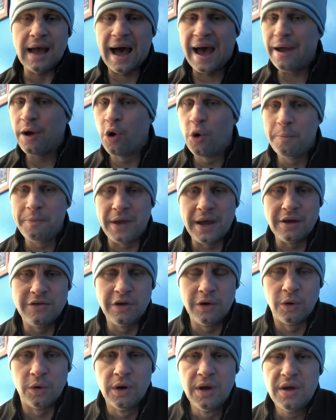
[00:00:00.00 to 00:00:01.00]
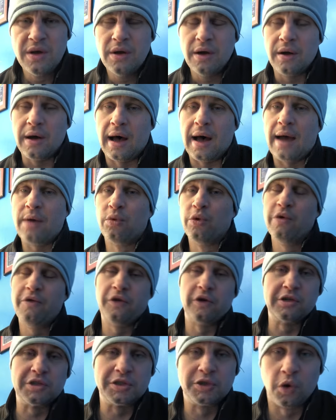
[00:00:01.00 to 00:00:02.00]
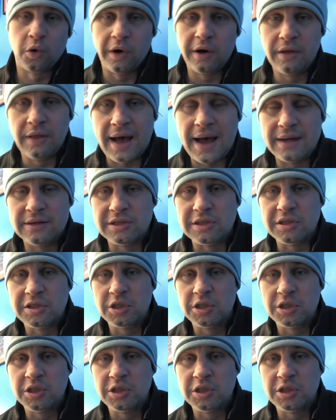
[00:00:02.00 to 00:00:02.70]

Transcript: I hope they do. I root for storylines